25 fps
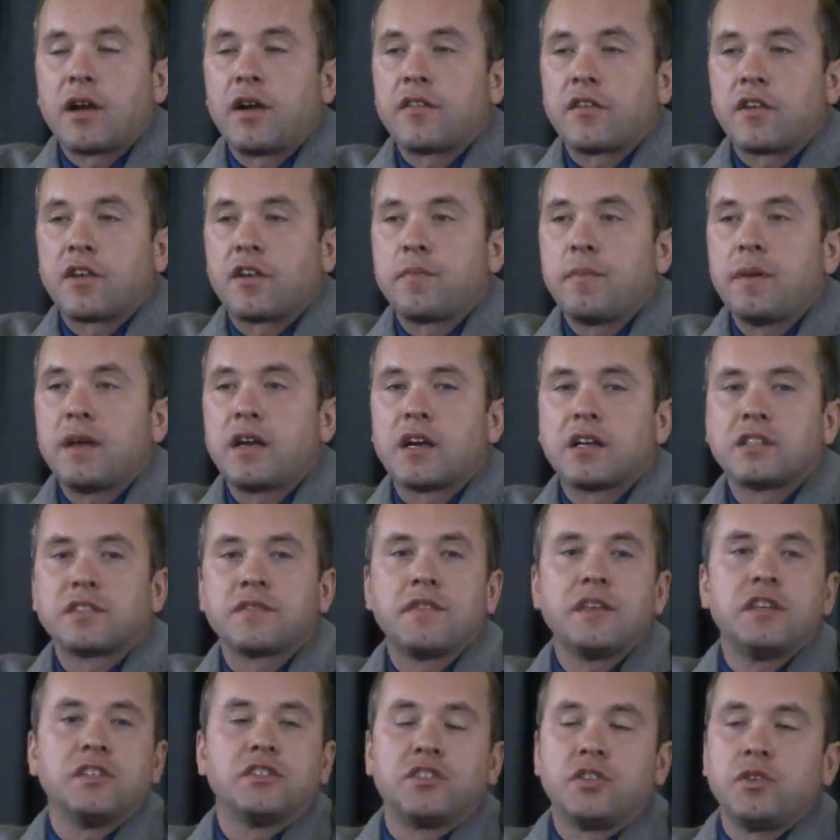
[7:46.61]
on the earth because of
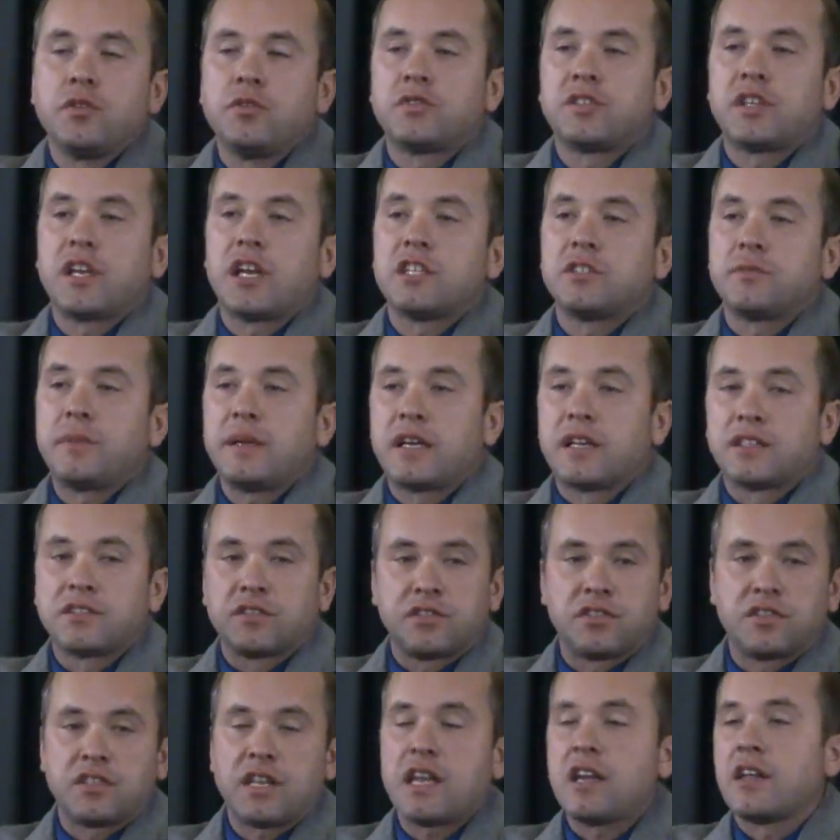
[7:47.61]
these two sins, because
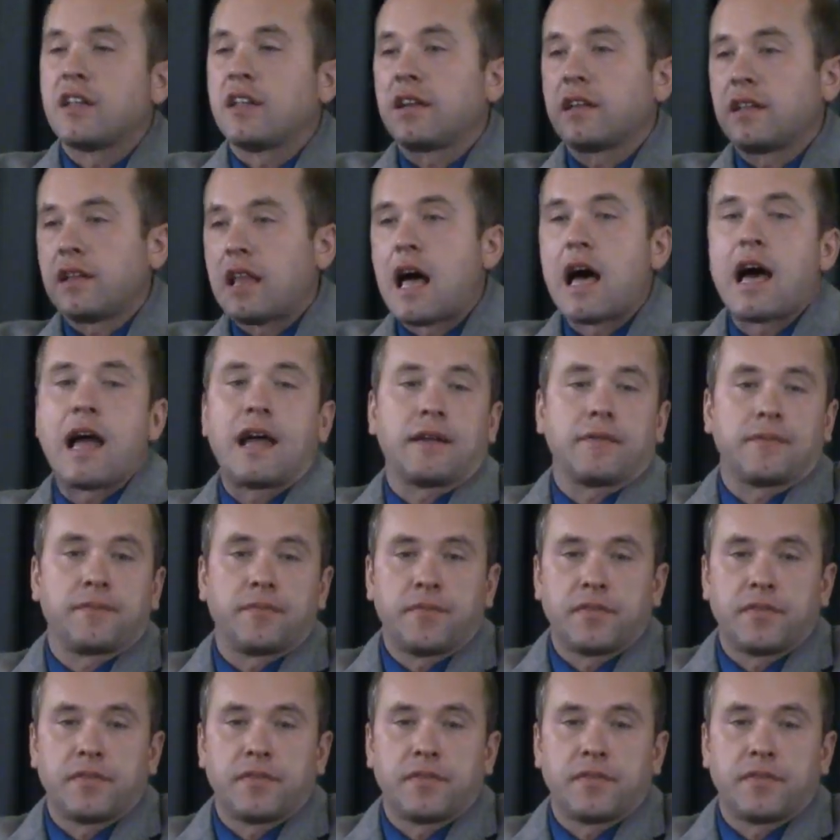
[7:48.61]
of stealing and lying,